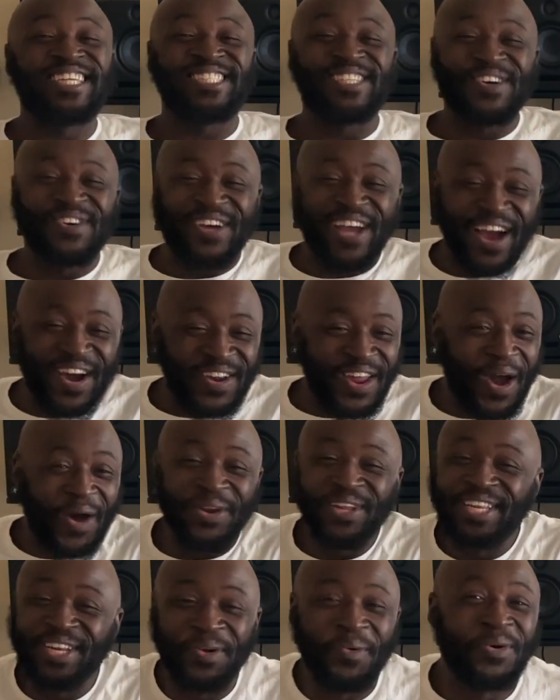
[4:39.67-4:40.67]
still count it. I
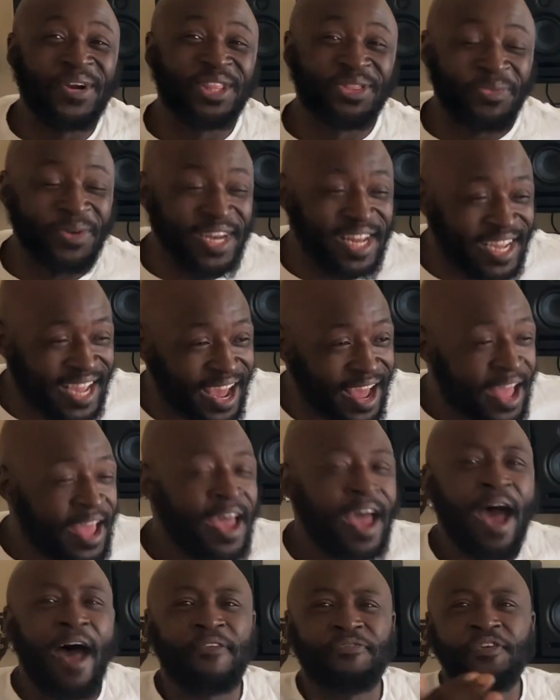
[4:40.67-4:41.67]
only did a 1 to 3 in the county.
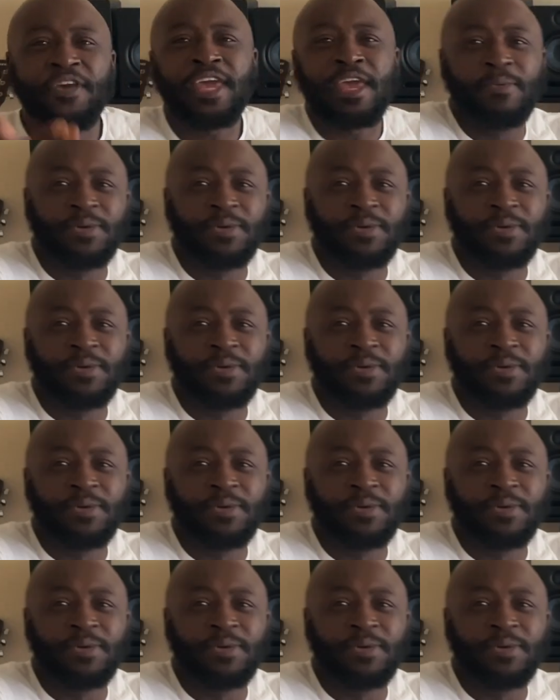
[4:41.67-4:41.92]
I think he